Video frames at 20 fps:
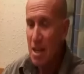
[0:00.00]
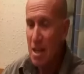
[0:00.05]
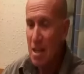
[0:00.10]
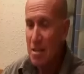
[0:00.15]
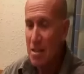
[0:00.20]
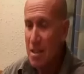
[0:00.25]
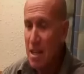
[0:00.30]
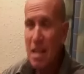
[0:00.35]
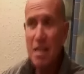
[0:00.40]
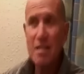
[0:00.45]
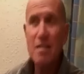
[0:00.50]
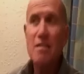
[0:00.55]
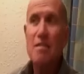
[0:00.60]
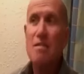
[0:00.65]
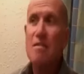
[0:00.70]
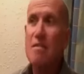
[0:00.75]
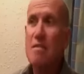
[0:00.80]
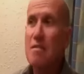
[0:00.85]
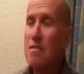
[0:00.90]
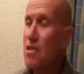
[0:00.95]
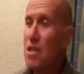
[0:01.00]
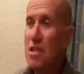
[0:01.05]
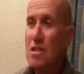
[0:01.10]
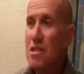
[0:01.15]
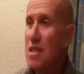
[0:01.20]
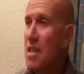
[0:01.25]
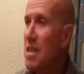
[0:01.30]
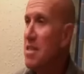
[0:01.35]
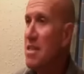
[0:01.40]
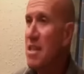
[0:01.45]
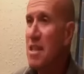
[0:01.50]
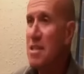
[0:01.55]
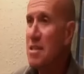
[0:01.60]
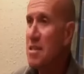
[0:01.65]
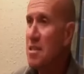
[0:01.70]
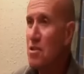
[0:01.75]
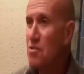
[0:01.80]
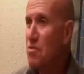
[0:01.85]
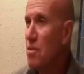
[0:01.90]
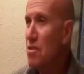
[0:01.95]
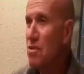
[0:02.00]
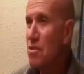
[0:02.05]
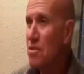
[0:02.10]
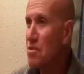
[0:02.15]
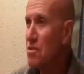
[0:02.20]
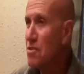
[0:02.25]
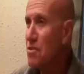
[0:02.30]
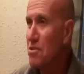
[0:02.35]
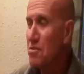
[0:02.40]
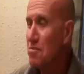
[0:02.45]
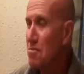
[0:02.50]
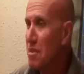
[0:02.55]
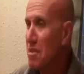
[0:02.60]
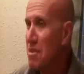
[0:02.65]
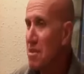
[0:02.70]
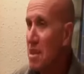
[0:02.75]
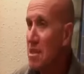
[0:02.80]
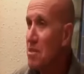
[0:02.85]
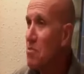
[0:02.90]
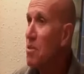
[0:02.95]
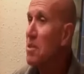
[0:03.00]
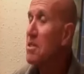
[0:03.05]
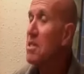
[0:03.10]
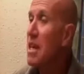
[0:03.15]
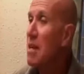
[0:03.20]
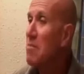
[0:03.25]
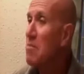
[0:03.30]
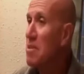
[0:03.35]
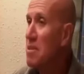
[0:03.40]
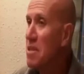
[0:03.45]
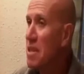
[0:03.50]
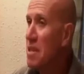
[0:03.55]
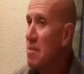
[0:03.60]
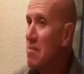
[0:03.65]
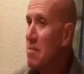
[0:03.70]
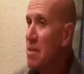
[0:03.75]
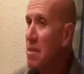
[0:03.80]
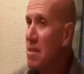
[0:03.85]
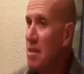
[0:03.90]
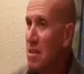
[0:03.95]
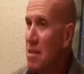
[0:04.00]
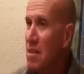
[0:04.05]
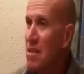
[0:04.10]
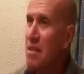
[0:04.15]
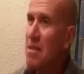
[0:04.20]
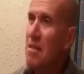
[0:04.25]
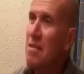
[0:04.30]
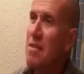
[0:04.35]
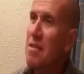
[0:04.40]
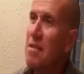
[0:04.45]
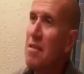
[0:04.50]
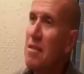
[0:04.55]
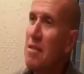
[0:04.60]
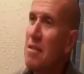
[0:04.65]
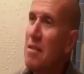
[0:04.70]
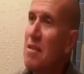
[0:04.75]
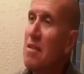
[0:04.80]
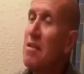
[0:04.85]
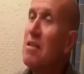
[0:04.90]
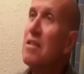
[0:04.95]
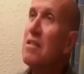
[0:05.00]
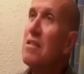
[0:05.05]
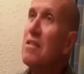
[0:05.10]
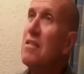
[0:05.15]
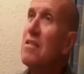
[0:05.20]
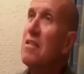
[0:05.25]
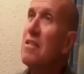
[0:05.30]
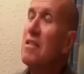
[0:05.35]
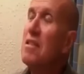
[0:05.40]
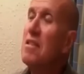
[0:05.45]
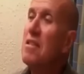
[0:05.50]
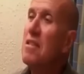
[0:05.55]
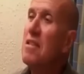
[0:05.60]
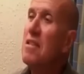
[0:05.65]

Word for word: And then, just like that, it's one of those. That's where the apple came. You know, he